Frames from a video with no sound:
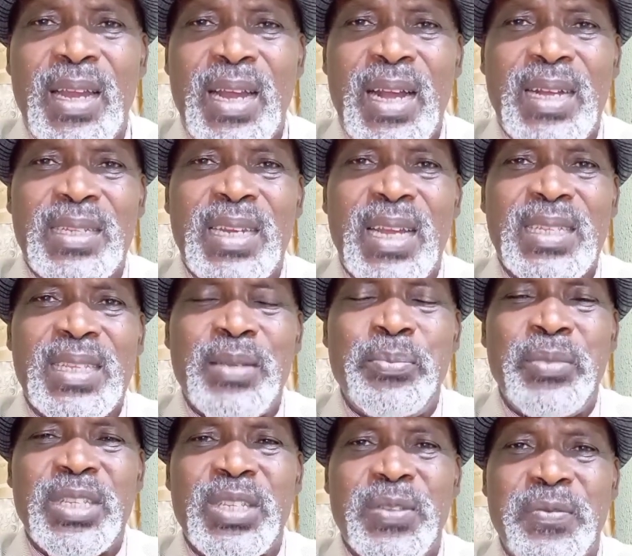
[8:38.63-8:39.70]
and as a
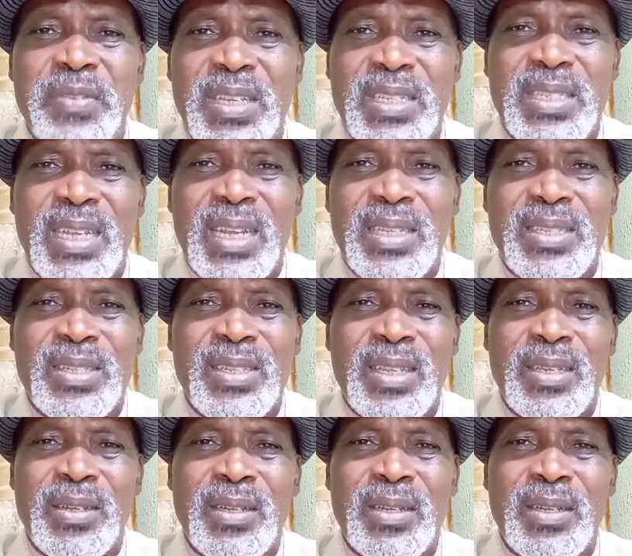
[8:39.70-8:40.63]
misfit, as